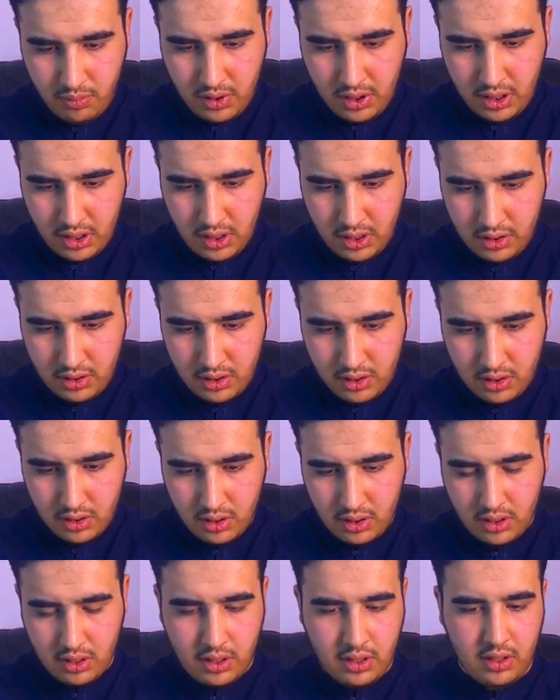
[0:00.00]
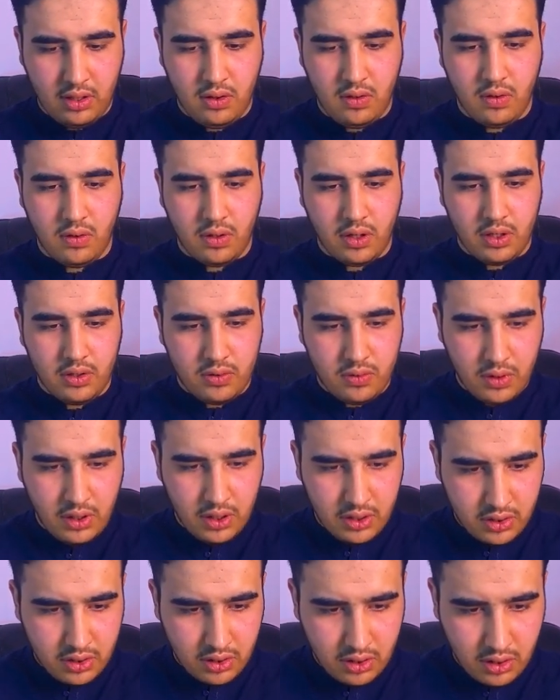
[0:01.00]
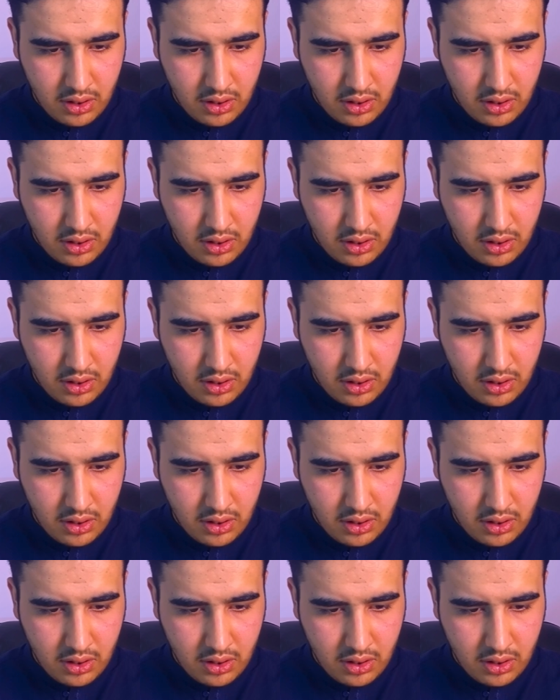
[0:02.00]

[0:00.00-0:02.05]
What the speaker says: Peanut, and log into it.